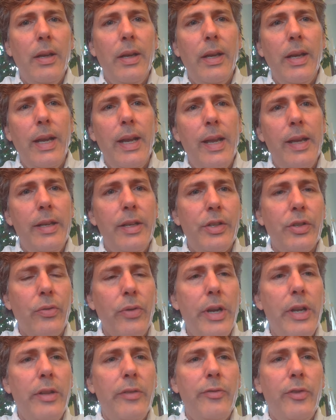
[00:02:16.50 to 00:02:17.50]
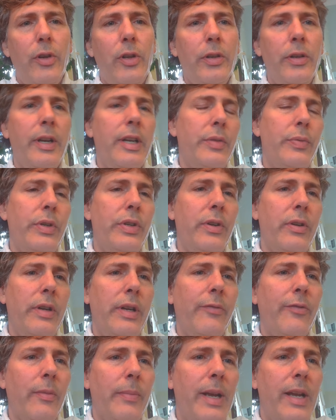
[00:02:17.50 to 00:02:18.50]
And it's created the folder, it's returned
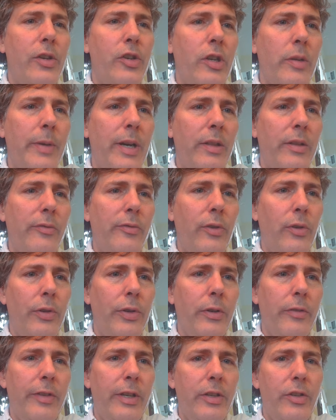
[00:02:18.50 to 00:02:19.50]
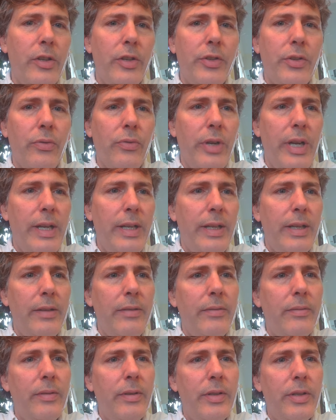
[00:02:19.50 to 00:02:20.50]
information about the folder that it just
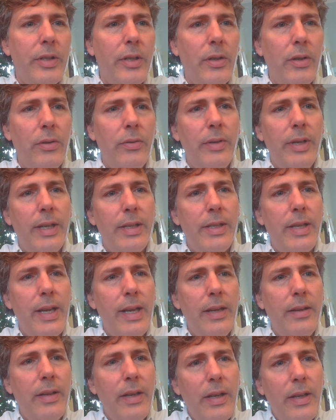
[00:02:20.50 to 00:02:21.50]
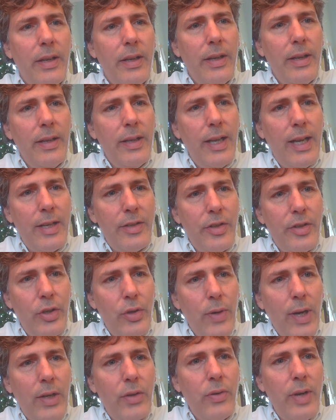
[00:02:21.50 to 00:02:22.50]
created. So it has the
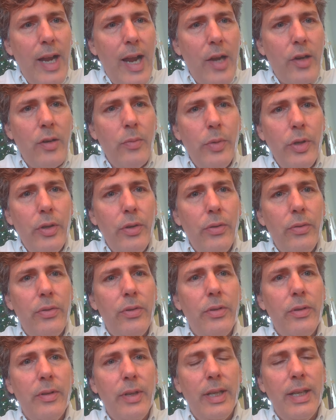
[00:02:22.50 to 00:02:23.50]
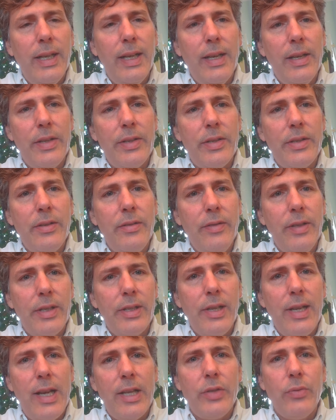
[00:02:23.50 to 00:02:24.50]
directory attribute, it has this
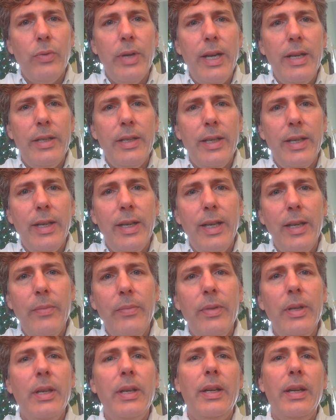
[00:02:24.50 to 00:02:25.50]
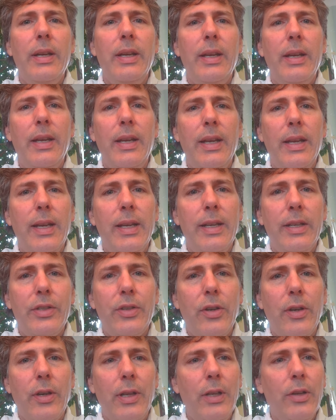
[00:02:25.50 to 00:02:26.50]
last write time, and it's
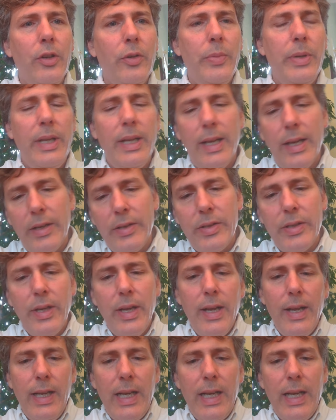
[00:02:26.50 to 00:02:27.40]
called Learn PS.